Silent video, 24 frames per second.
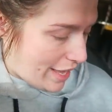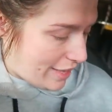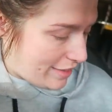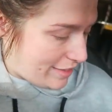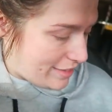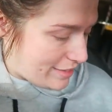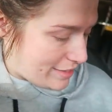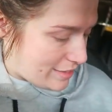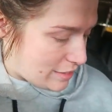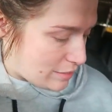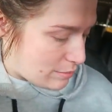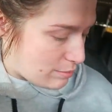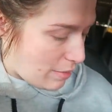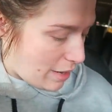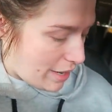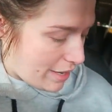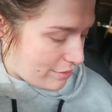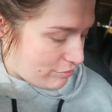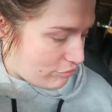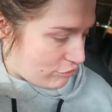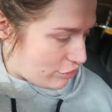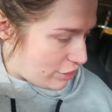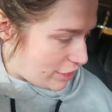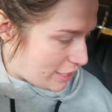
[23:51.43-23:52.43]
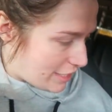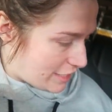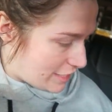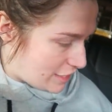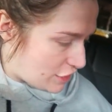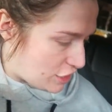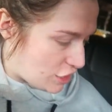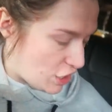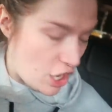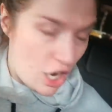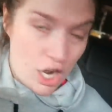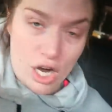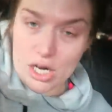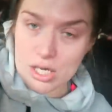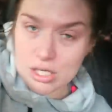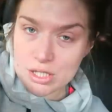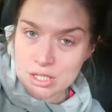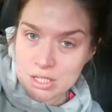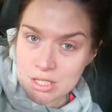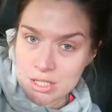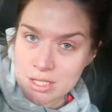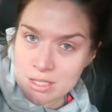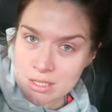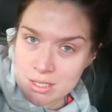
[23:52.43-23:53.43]
and this is my
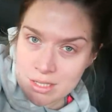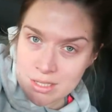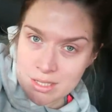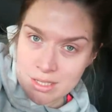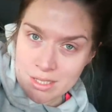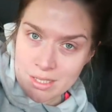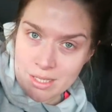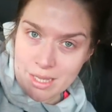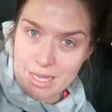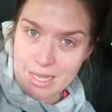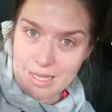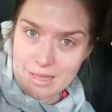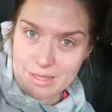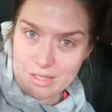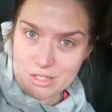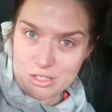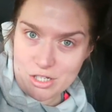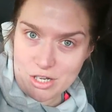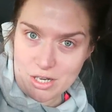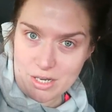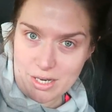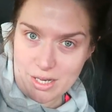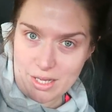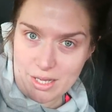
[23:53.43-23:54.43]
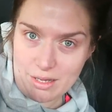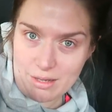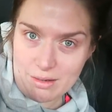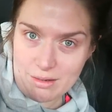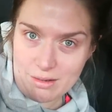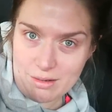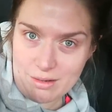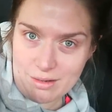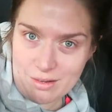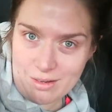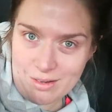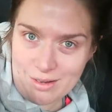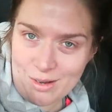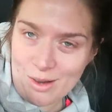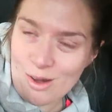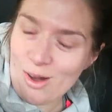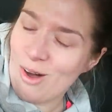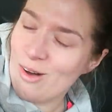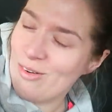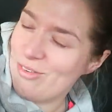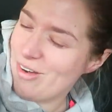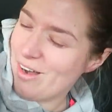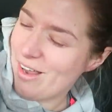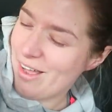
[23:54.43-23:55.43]
restart in the journey
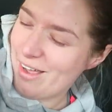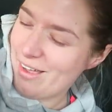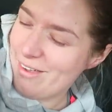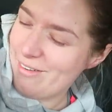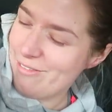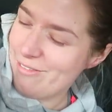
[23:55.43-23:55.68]
of life.